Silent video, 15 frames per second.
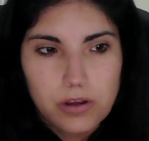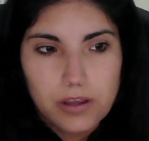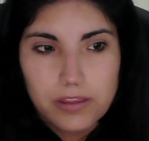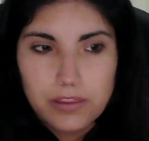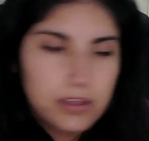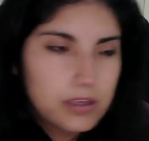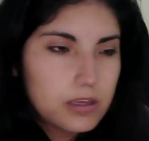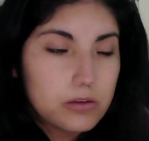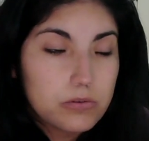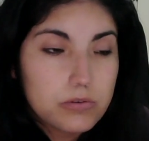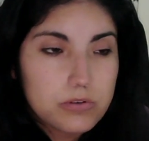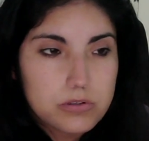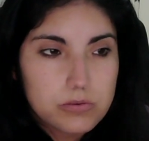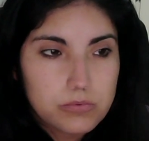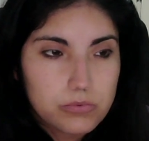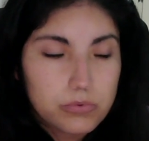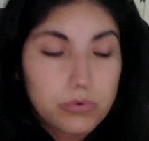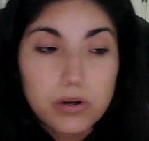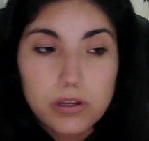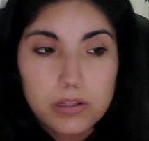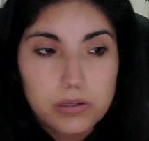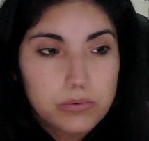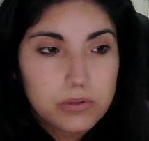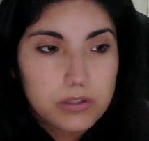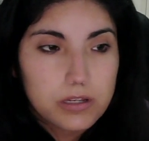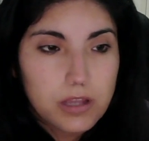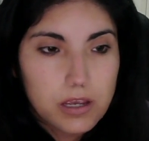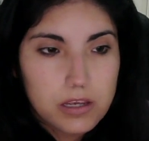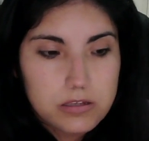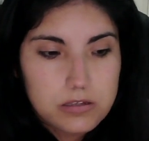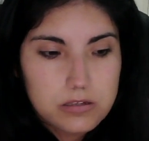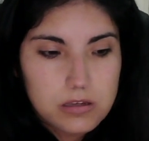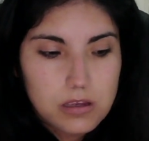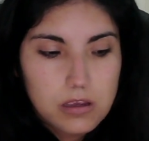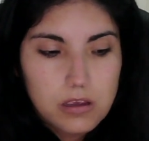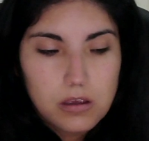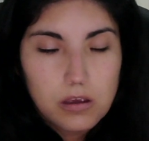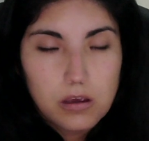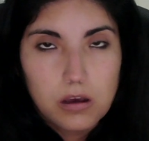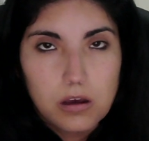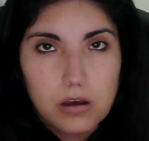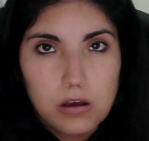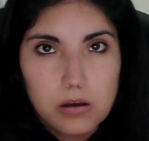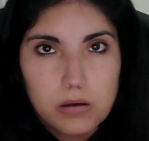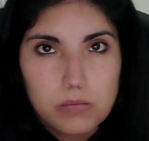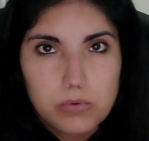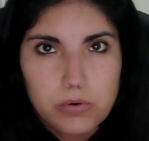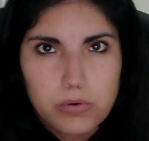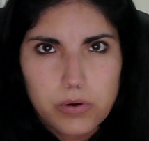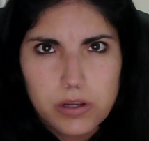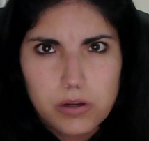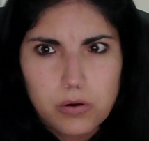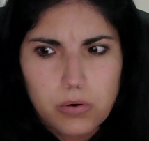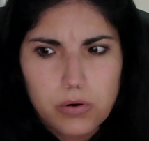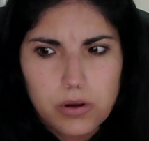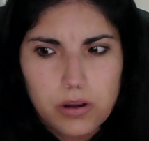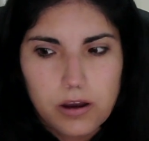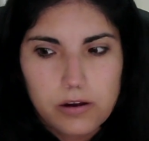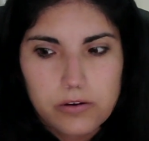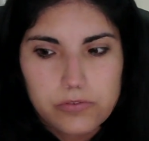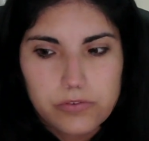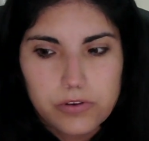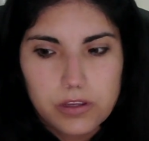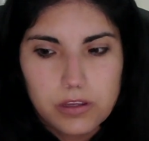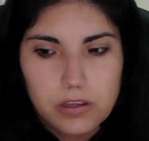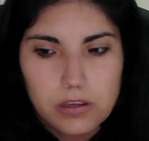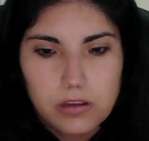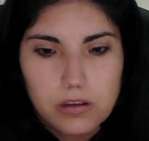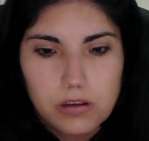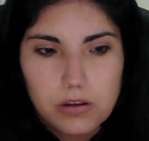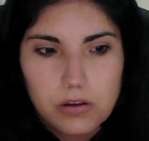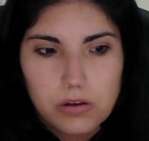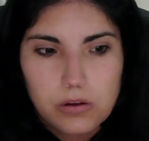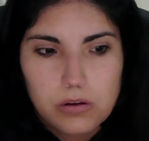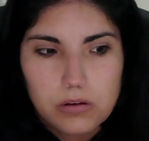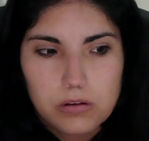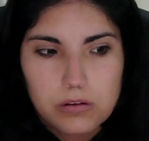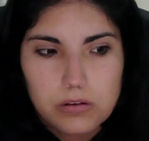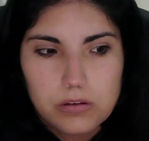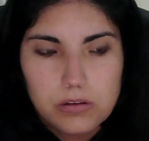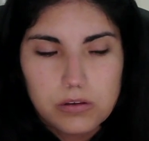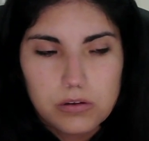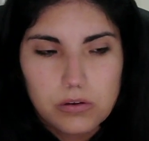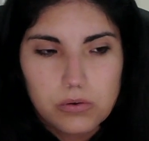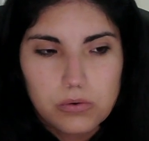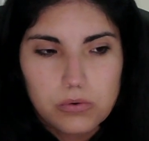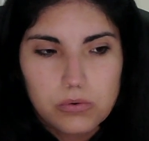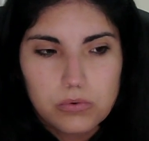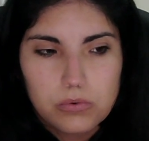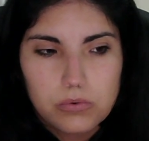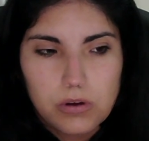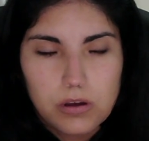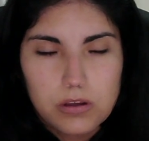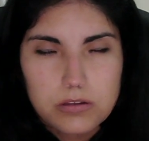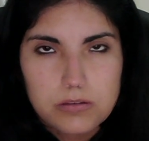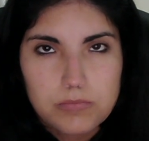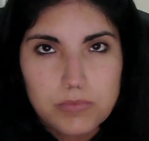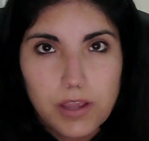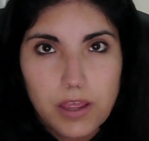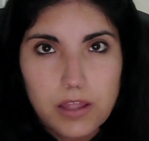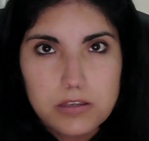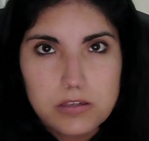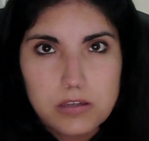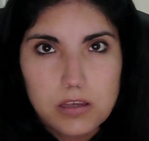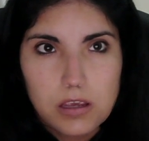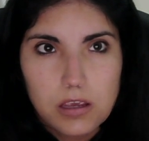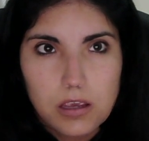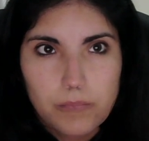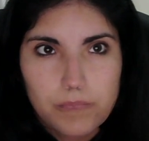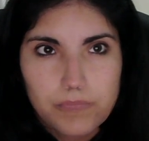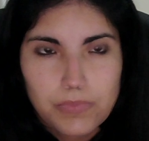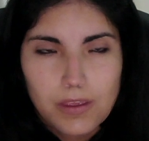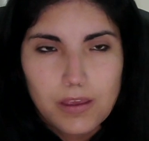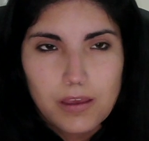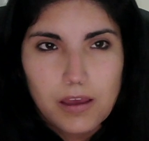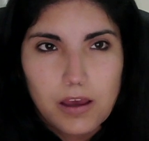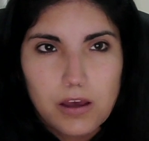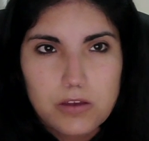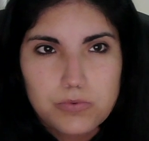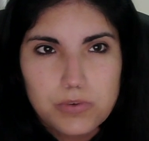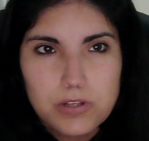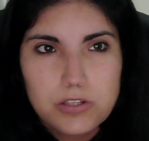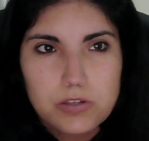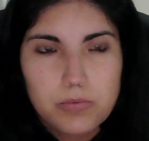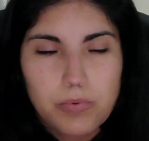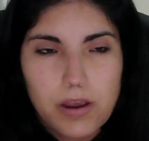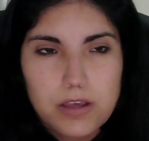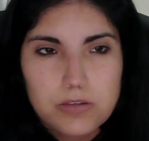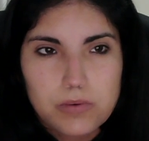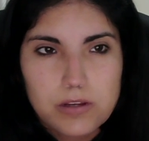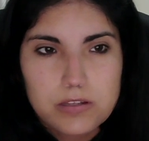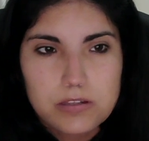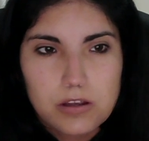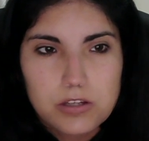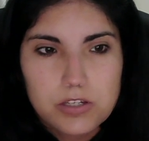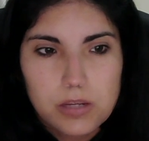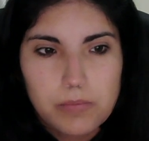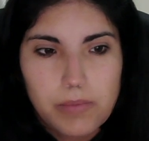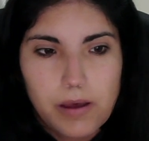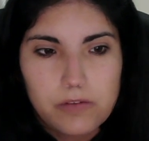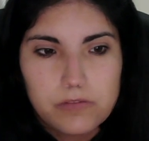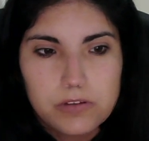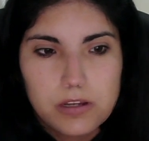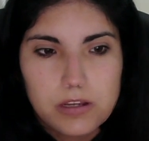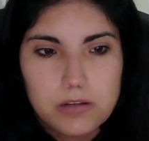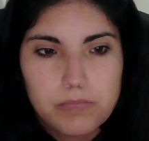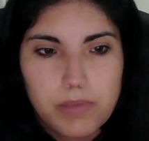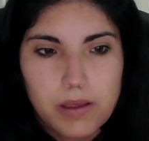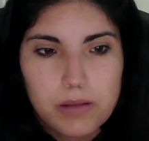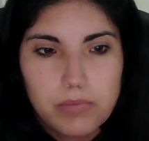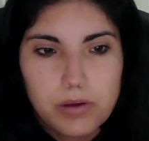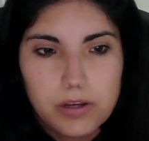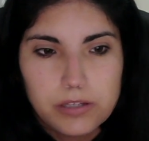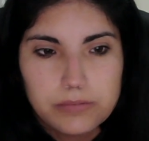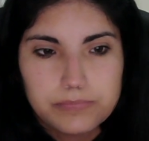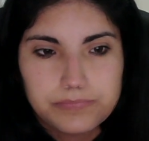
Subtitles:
I think it was really nice. Great choreography, awesome dancing. I was really surprised when I saw J Balvin and Bad Bunny.